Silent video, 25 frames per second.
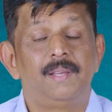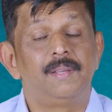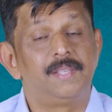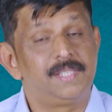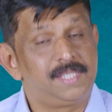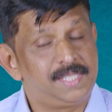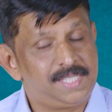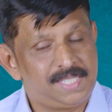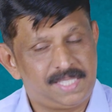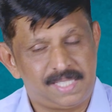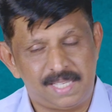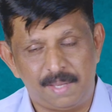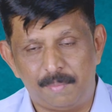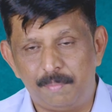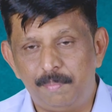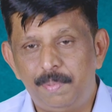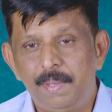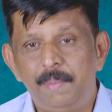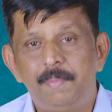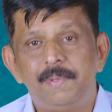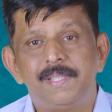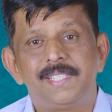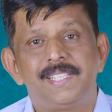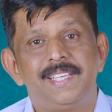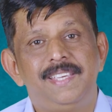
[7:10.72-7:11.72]
Some
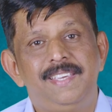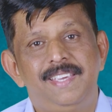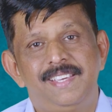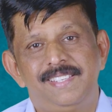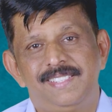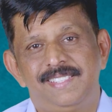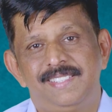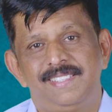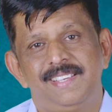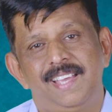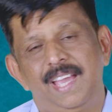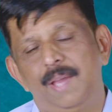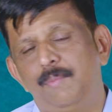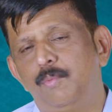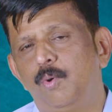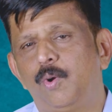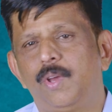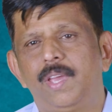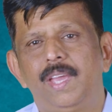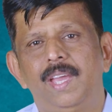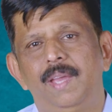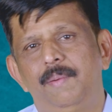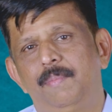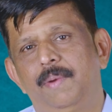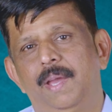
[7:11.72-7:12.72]
people say, yes, I'm
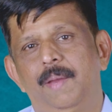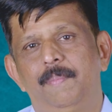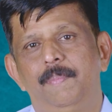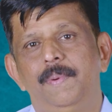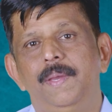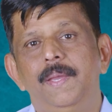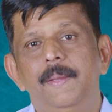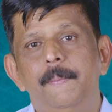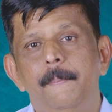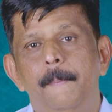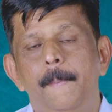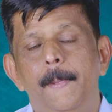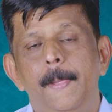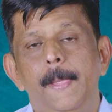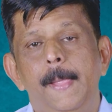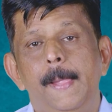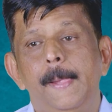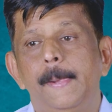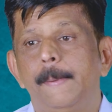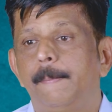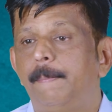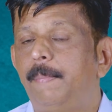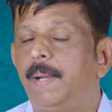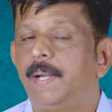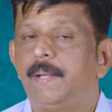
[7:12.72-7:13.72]
okay, I'm happy.
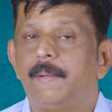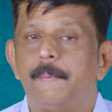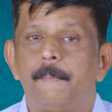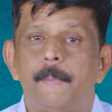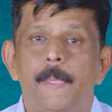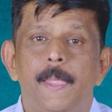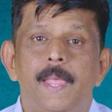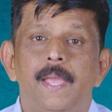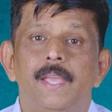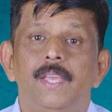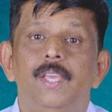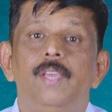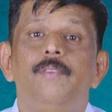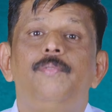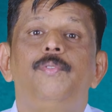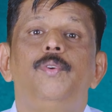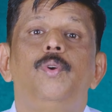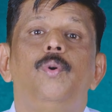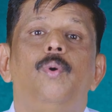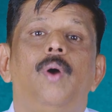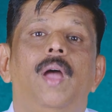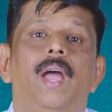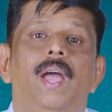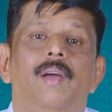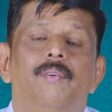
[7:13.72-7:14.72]
But if
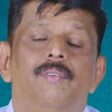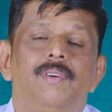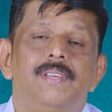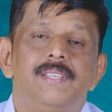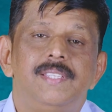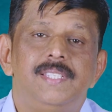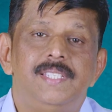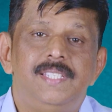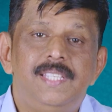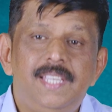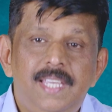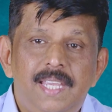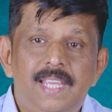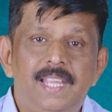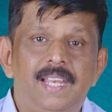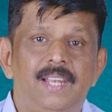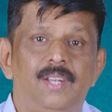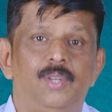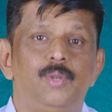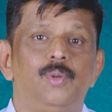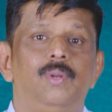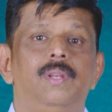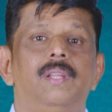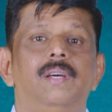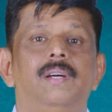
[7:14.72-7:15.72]
you have a zeal
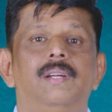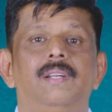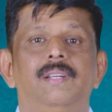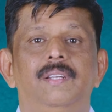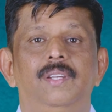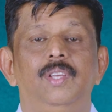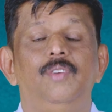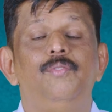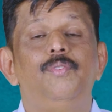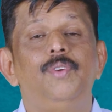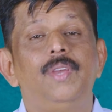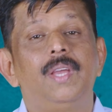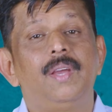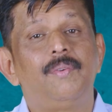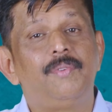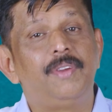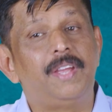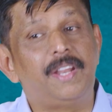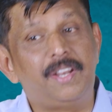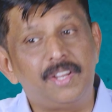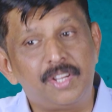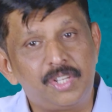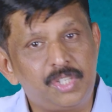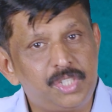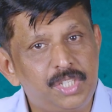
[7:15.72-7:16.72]
to learn, if you have an
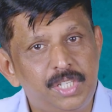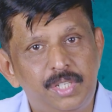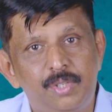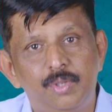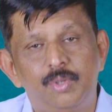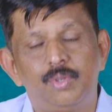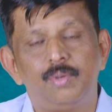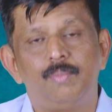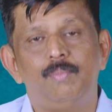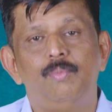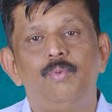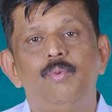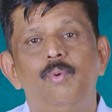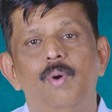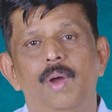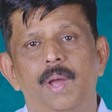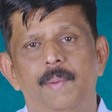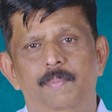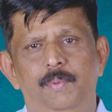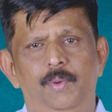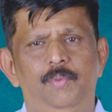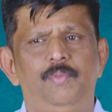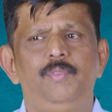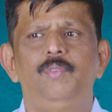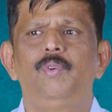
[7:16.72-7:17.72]
energy to move up,
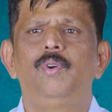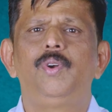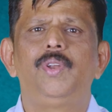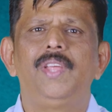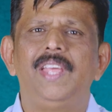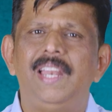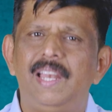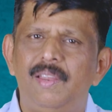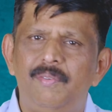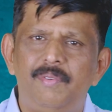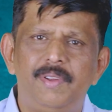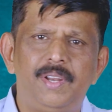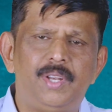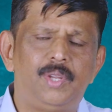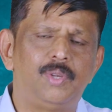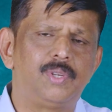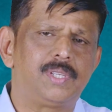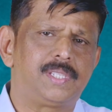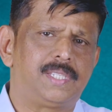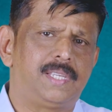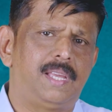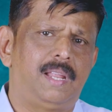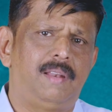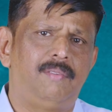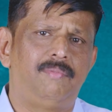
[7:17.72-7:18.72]
if you want to elevate
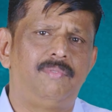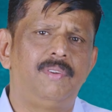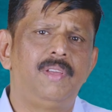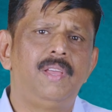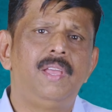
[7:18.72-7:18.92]
yourself,